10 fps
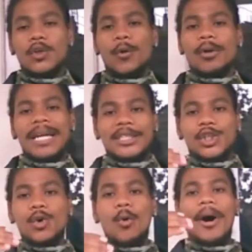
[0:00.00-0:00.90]
know
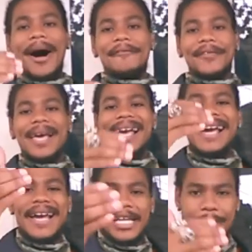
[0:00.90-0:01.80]
that you have
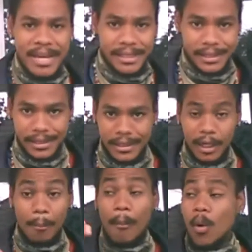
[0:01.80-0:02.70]
enemies.
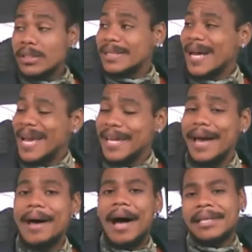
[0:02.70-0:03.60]
The Most High
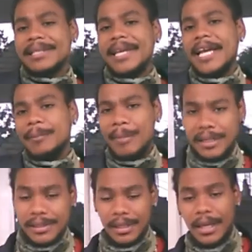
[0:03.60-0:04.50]
has
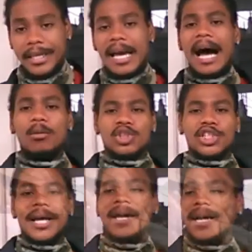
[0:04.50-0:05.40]
enemies.
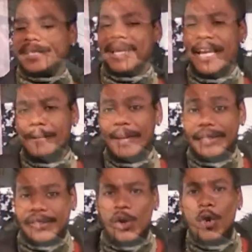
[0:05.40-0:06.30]
YAHAWASHI has
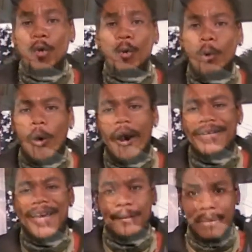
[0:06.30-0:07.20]
enemies. Who
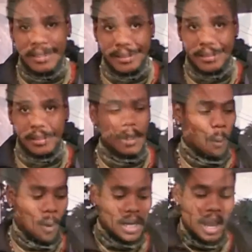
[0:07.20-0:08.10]
are the enemies?
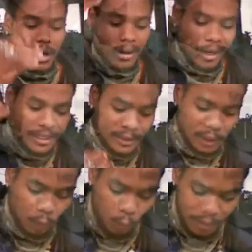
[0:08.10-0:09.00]
Well, according
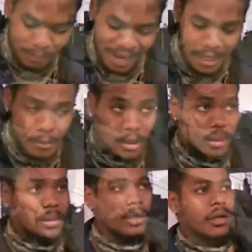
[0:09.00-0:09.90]
to the Holy
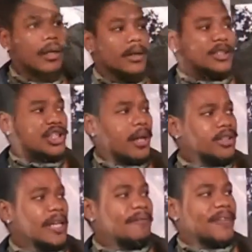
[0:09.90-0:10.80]
Bible, the
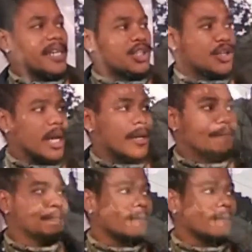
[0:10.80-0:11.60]
children of Israel